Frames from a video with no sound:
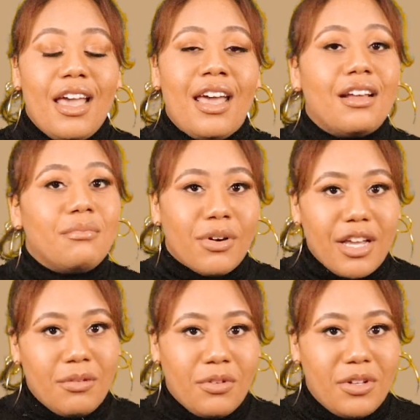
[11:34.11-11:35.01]
and
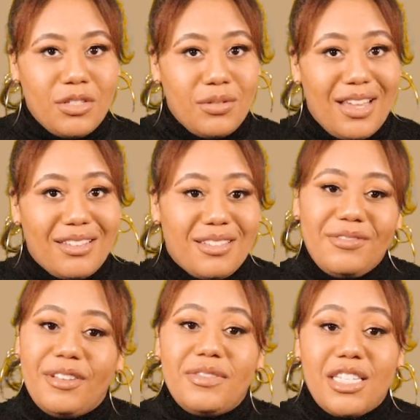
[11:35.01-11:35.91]
Unbreakable in
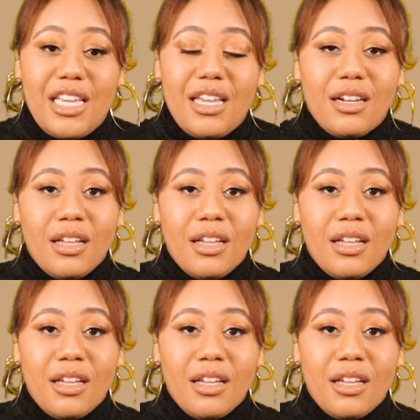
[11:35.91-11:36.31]
2015.